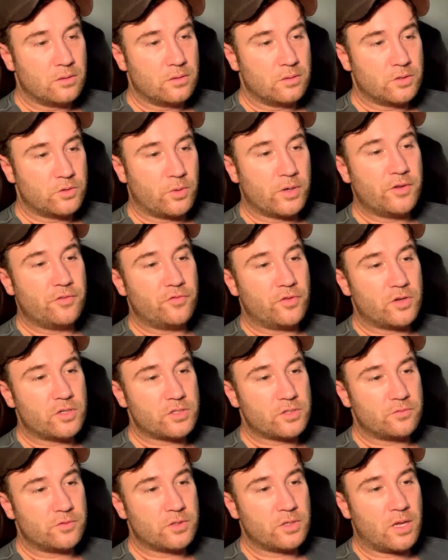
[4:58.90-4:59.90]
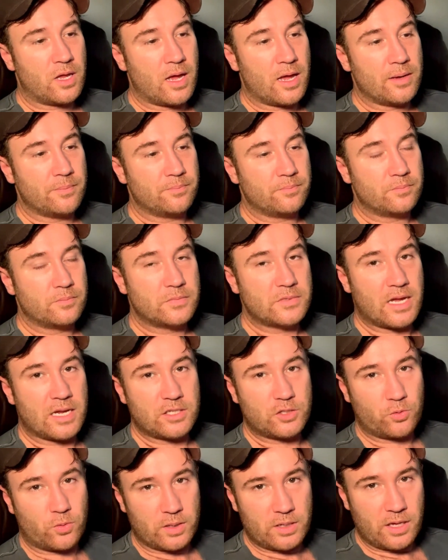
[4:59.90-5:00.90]
21st of July, day
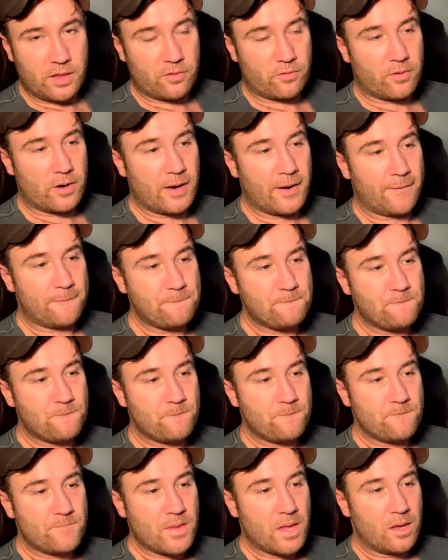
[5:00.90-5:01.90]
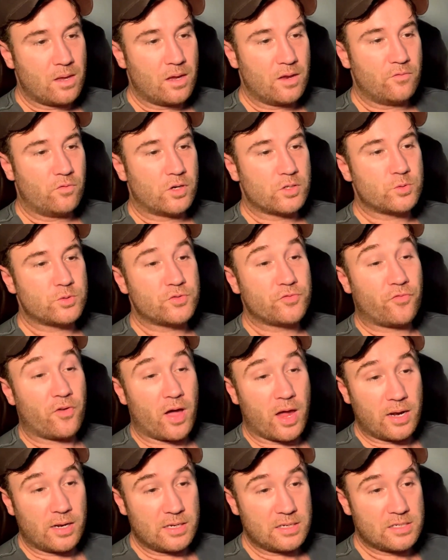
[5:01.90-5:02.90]
23. Invoice was
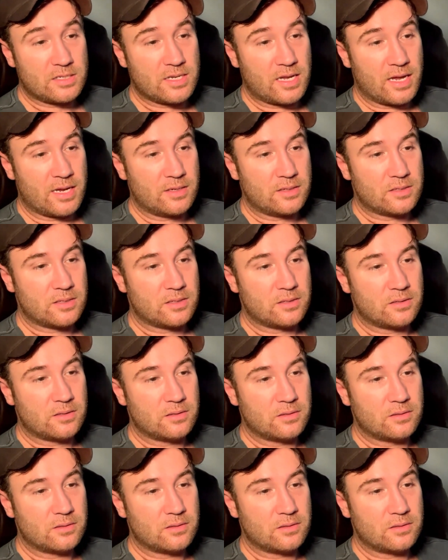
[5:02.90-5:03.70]
finally sent